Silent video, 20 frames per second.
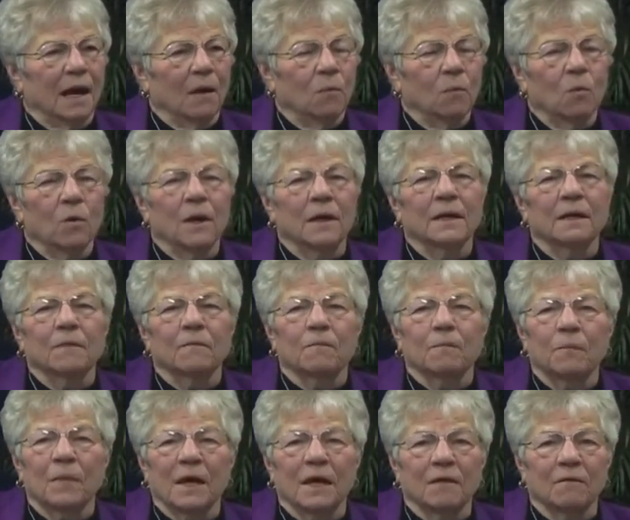I want
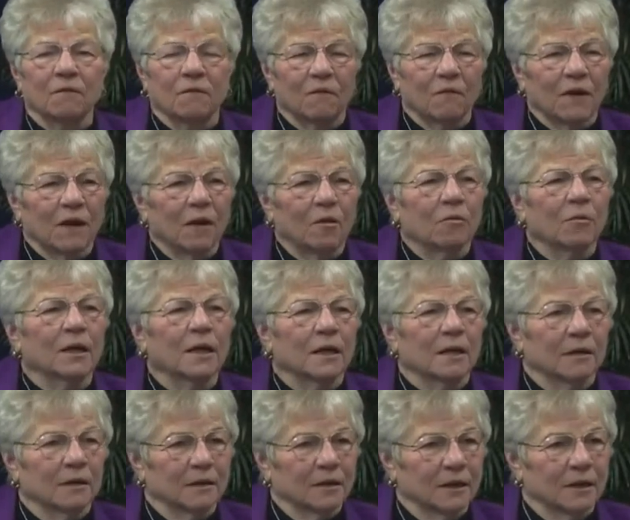it made very
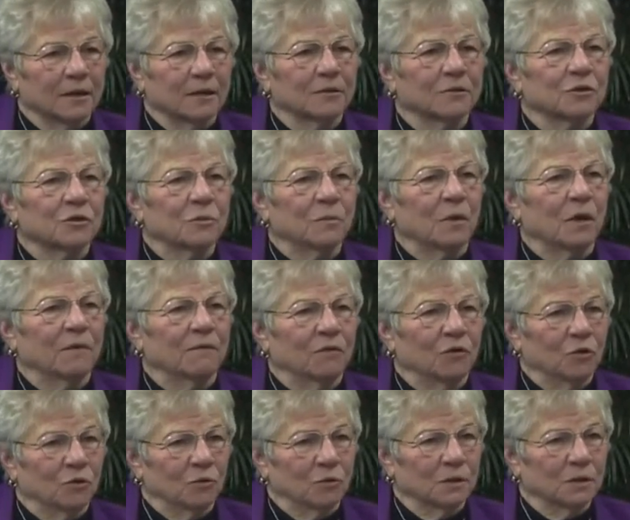clear to my
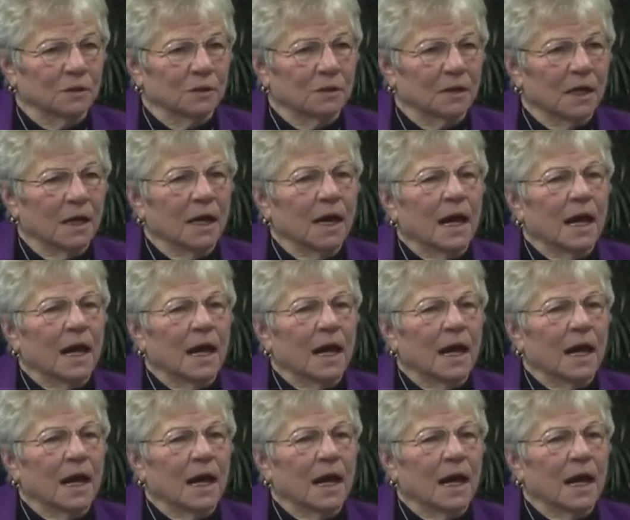viewers